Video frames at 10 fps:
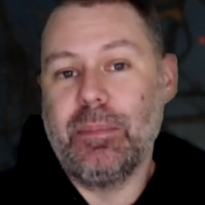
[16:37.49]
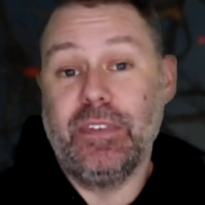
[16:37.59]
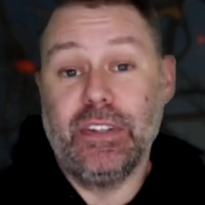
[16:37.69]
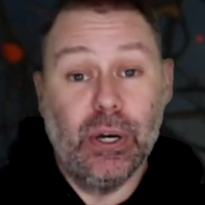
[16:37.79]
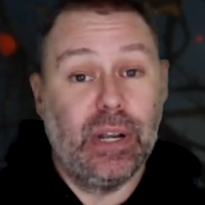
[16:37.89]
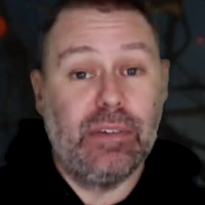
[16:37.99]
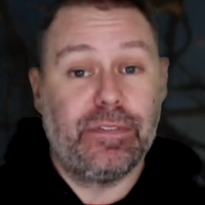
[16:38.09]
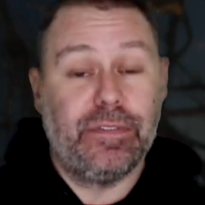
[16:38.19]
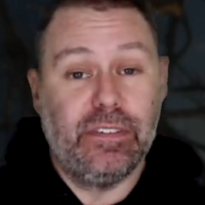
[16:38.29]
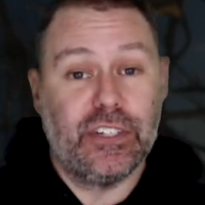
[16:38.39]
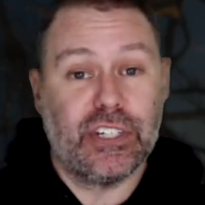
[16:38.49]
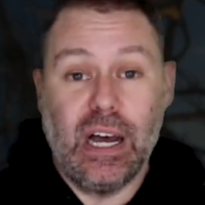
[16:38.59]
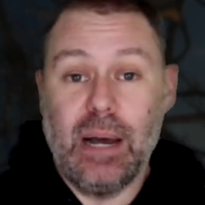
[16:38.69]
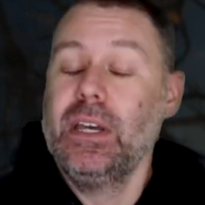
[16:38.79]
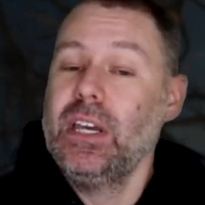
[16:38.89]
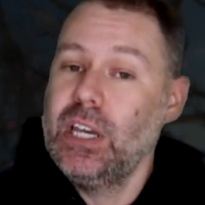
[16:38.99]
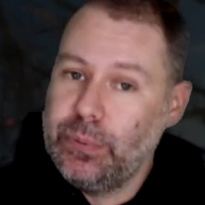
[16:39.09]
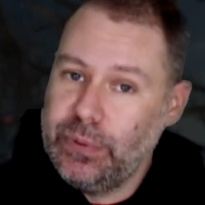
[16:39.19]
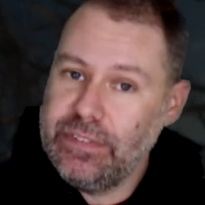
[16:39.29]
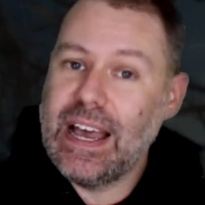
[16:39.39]
If you don't have a favorite shop,
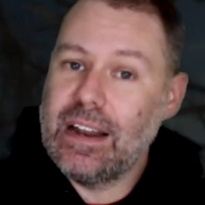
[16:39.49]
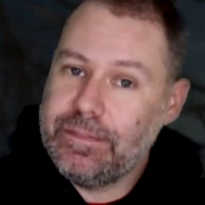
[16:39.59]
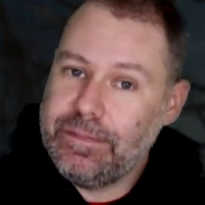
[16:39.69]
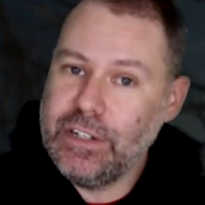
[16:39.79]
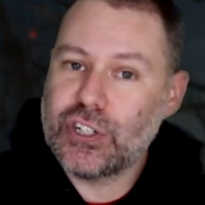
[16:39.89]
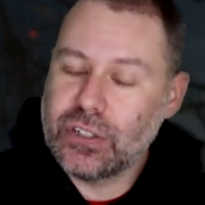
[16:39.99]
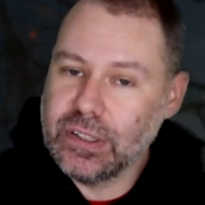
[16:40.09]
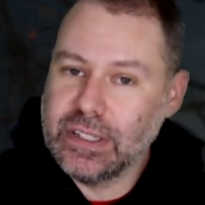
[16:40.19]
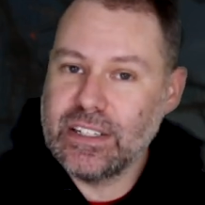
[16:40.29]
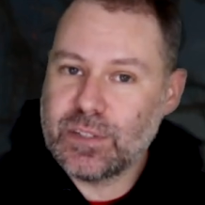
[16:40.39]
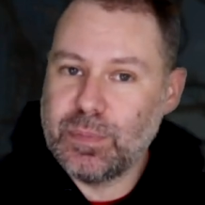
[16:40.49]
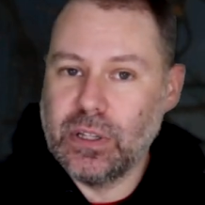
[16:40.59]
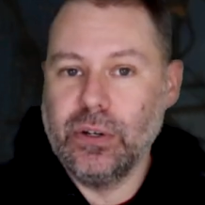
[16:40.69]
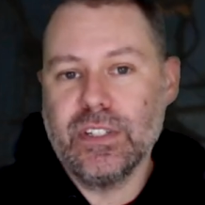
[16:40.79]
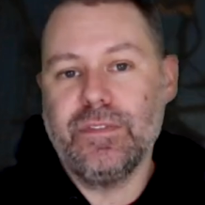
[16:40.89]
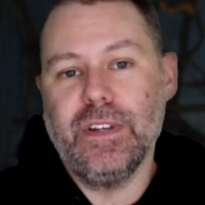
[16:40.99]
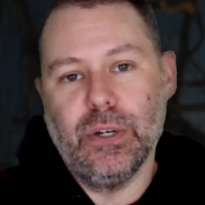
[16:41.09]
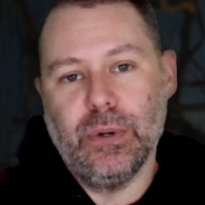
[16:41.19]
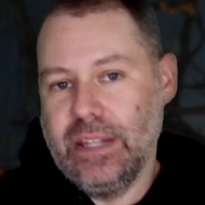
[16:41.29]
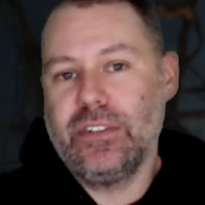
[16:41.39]
we've got featured links below this video
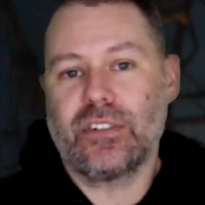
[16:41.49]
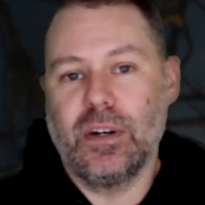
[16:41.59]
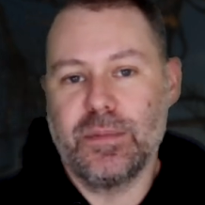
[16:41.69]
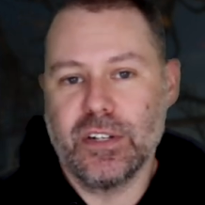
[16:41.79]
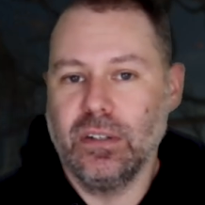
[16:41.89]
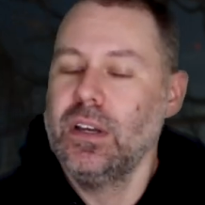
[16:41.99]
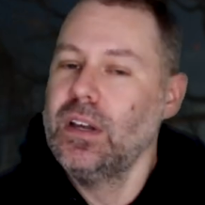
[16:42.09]
in the description.